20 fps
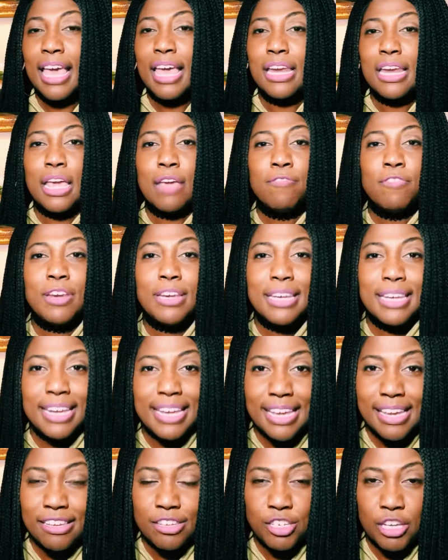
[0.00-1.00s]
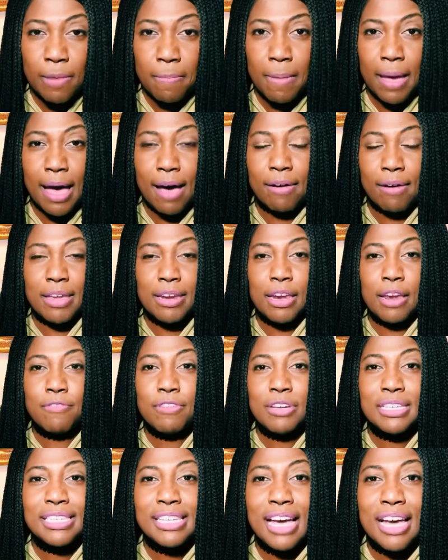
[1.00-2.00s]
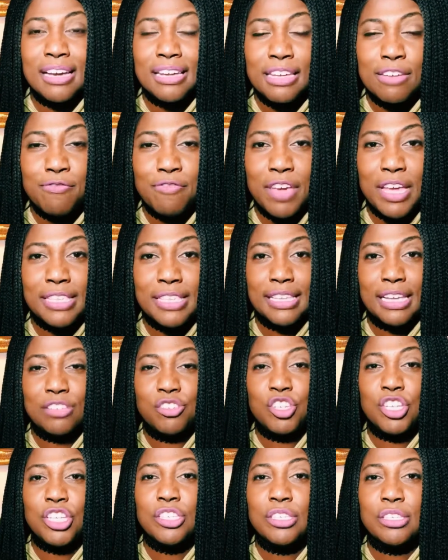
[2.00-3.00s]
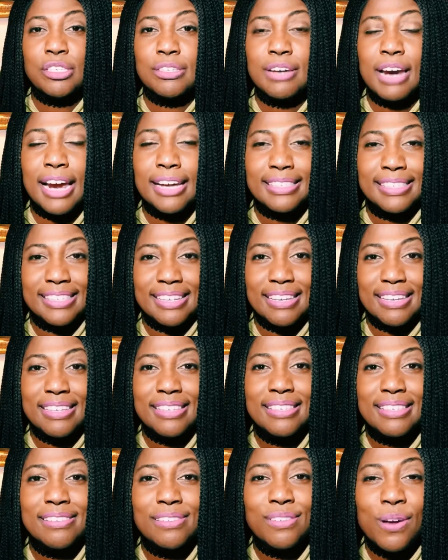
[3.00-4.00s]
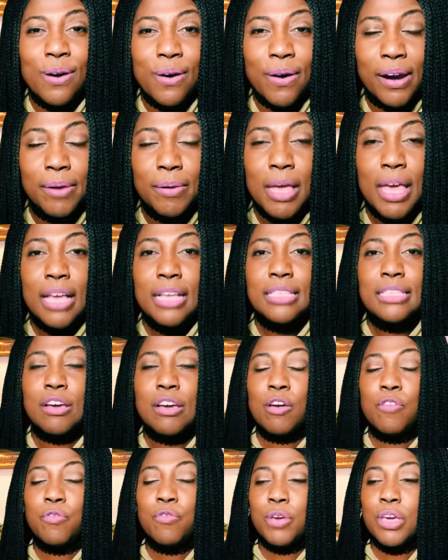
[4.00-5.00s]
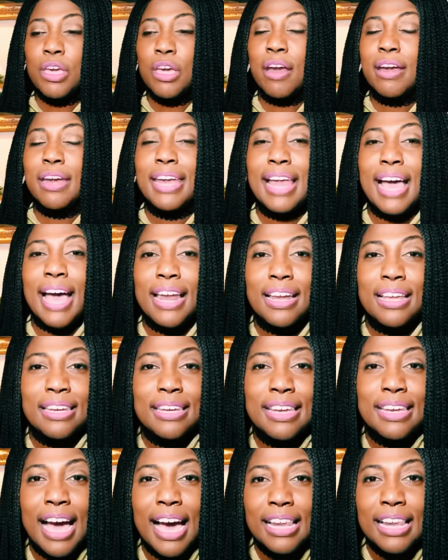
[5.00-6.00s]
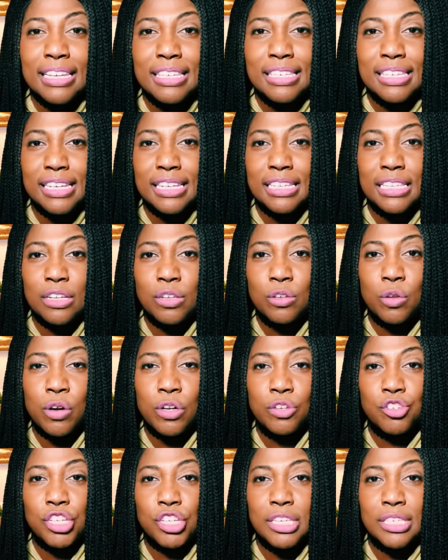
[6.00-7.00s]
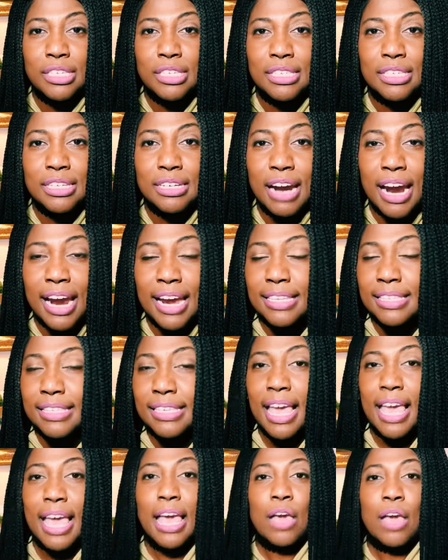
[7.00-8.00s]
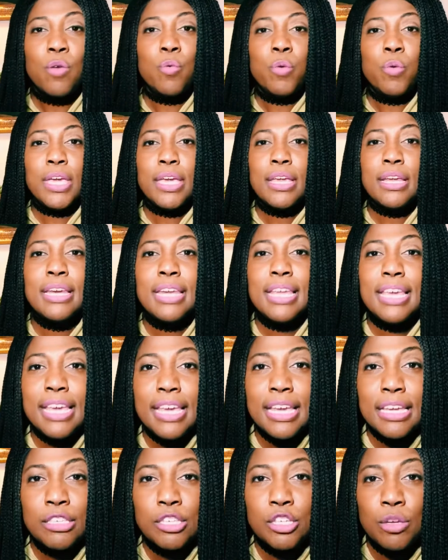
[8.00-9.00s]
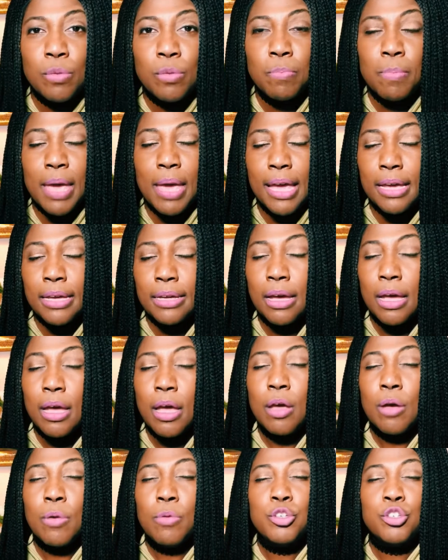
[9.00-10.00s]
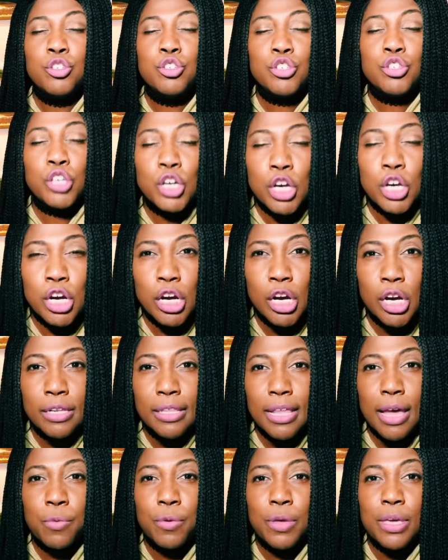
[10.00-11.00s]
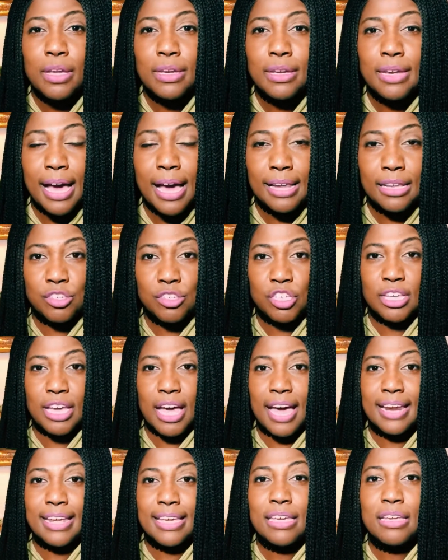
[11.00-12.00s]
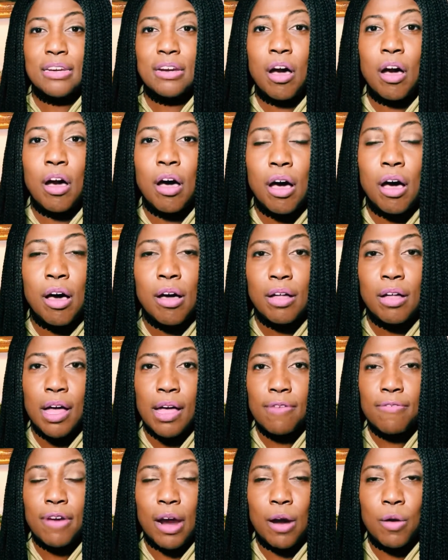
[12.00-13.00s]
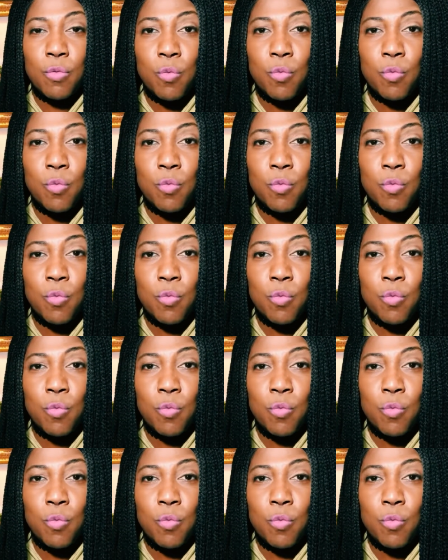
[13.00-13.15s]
And every knee shall bow and every tongue confess that Jesus Christ is Lord. So if we are not acknowledging the Lord Jesus Christ, we need to make sure that we acknowledge God in all of our